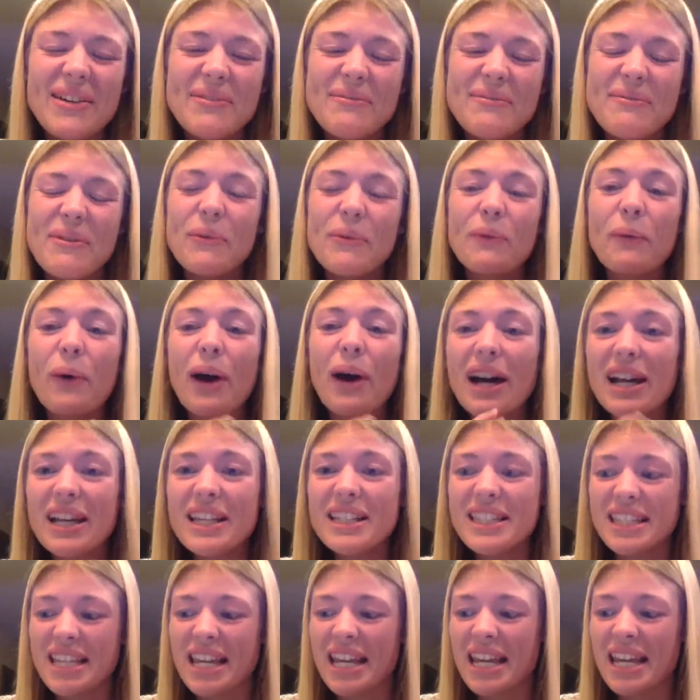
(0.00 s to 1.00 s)

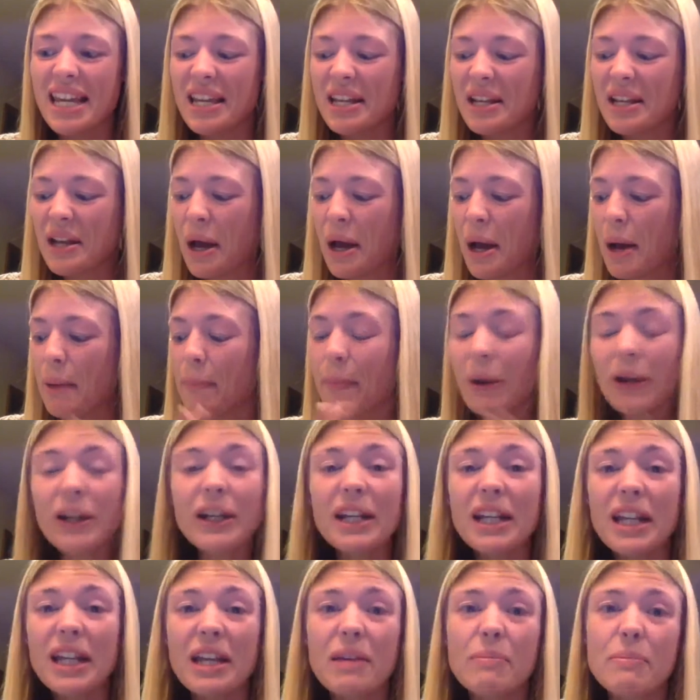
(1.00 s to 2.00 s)
was in
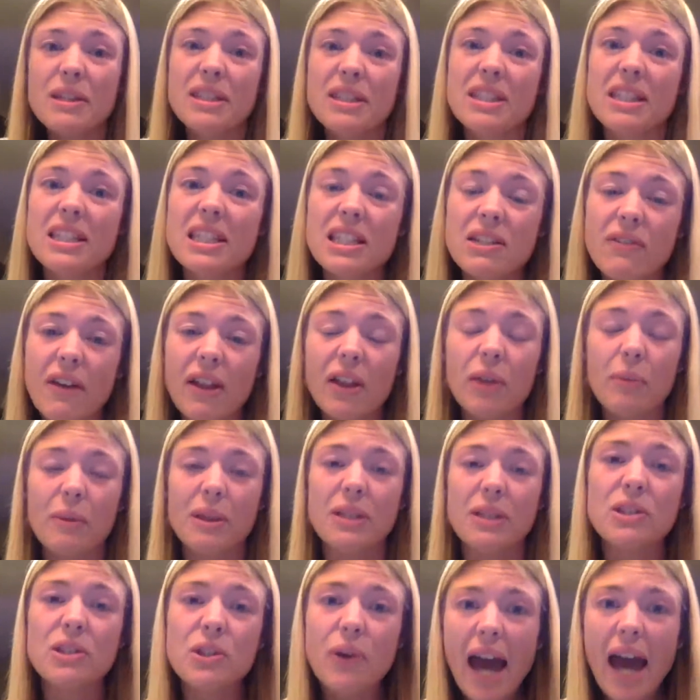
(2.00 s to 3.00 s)
marketing and business
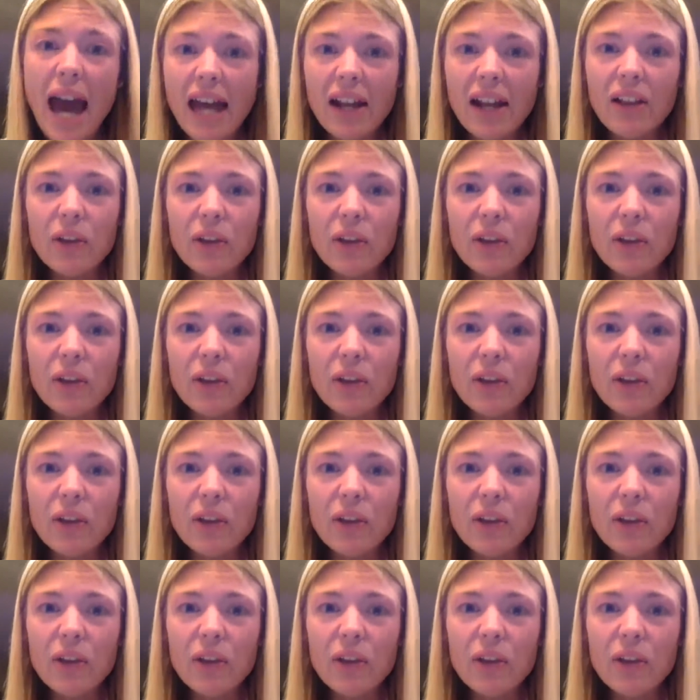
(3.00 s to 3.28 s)
development. So I had